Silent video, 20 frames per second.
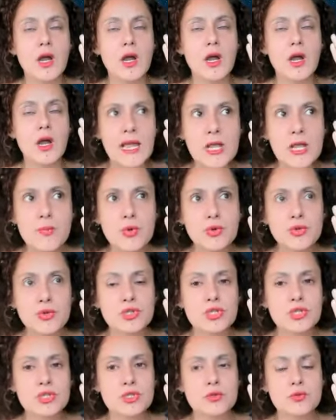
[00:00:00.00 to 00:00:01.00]
able
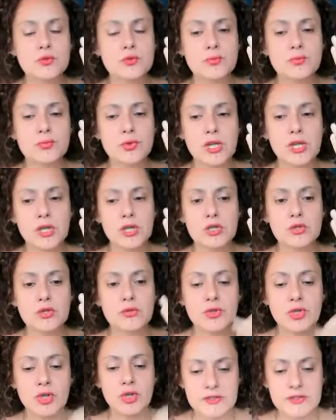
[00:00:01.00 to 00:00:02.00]
to bring a
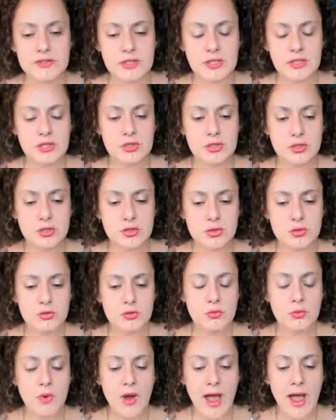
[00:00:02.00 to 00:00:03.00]
curiosity
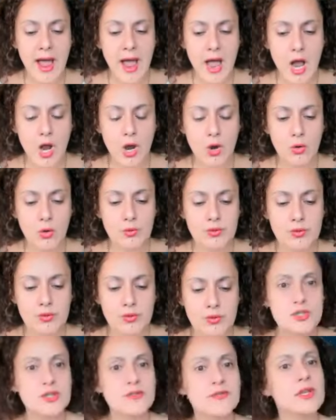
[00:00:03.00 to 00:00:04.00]
to our
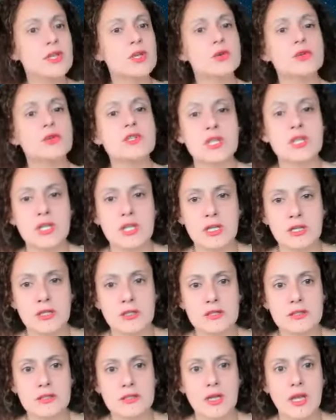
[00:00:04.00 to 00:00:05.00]

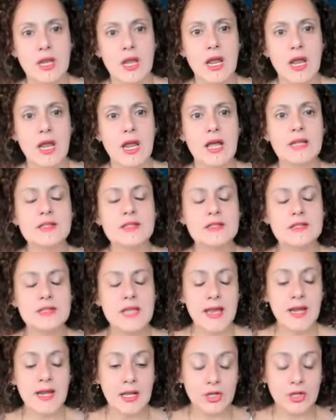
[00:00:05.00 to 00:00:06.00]
difficulties and,
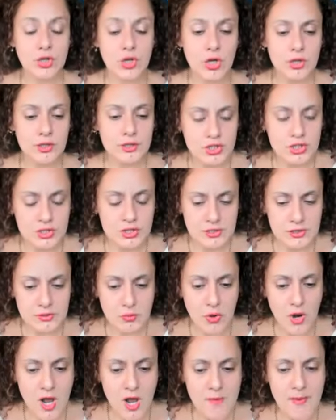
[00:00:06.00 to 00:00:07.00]
and acknowledge this is
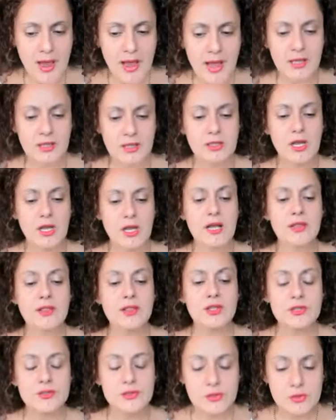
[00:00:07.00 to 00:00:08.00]
I'm at,
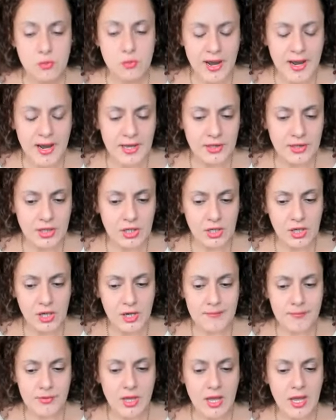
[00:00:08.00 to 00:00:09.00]
this is why I think
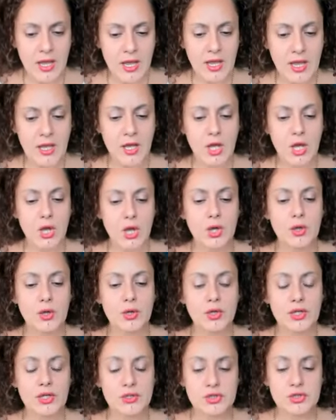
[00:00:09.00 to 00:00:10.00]
I'm there.
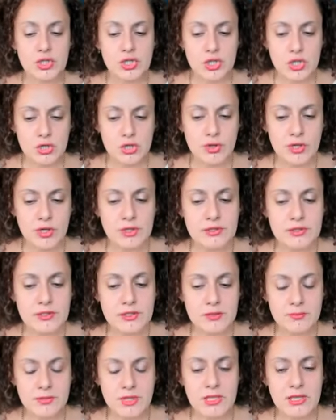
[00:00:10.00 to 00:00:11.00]
It's curious
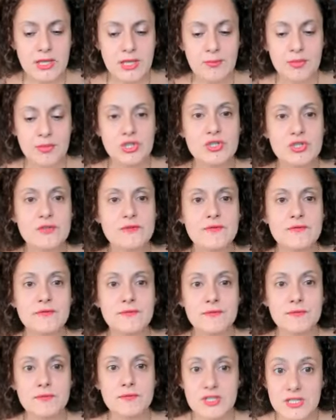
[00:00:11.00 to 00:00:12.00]
to me. Let me just
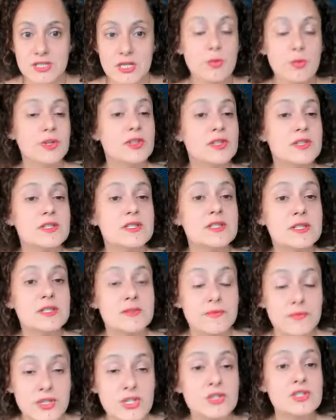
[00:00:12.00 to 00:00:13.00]
see what this
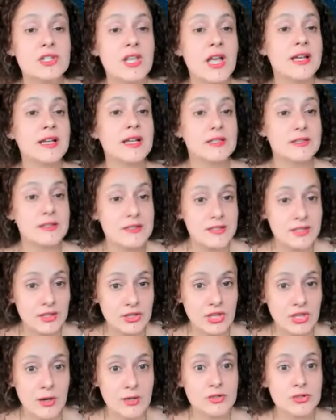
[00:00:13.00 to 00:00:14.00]
feels like and
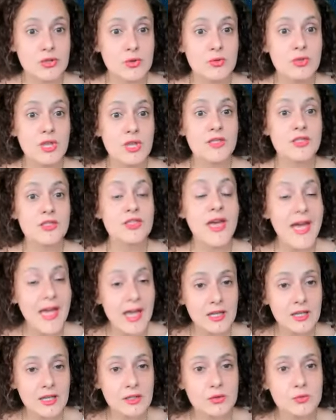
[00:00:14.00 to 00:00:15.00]
sit there. So, and
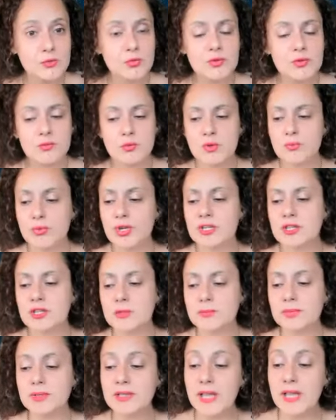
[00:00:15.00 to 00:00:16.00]
then when we bring the
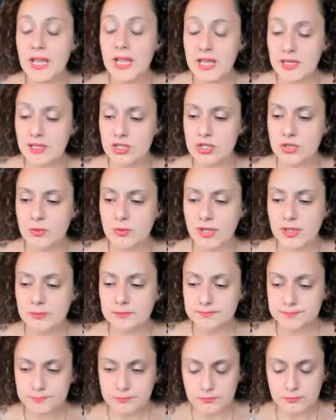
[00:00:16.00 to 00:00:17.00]
play into it,